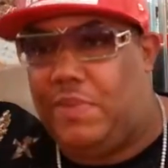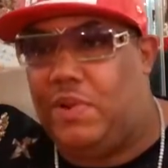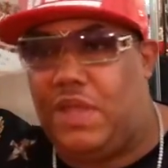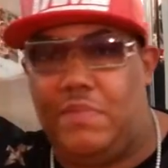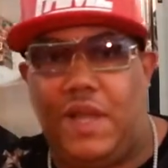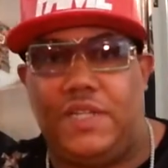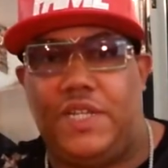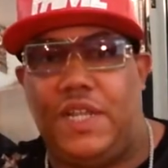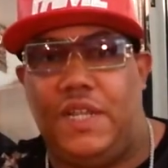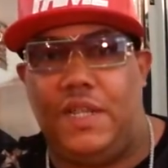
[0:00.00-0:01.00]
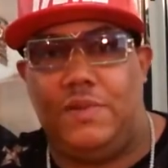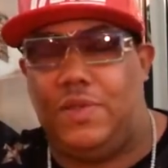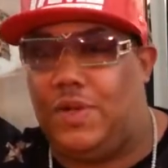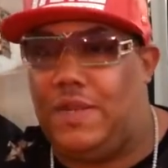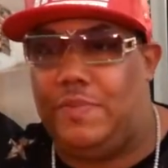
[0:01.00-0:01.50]
let me go get my shit. He was
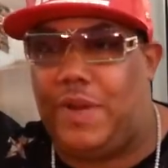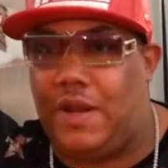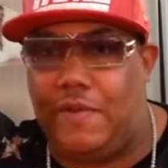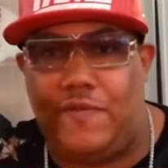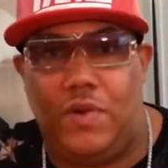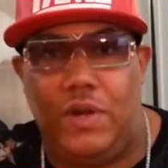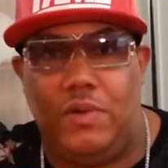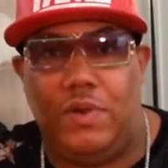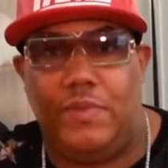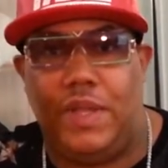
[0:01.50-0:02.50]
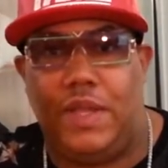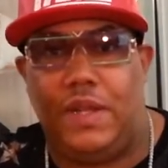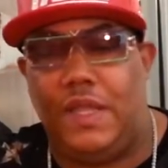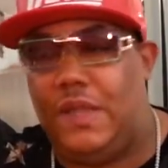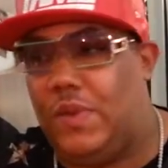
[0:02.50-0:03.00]
about a 40-year-old
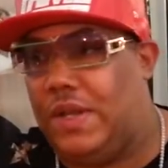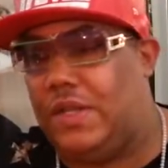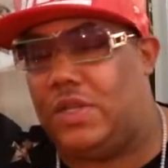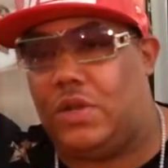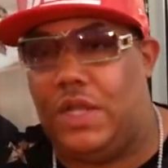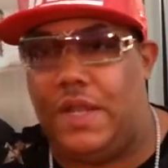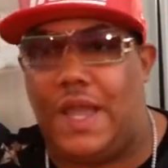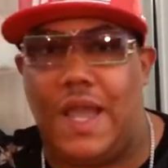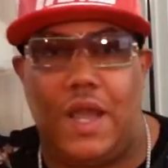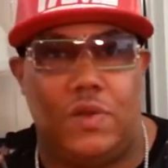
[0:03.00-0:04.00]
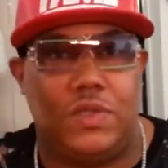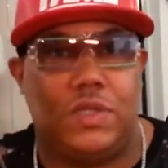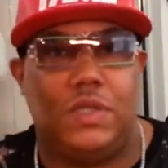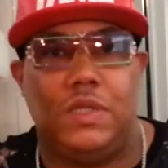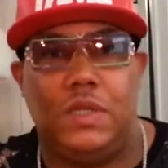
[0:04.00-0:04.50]
man. He went in the house,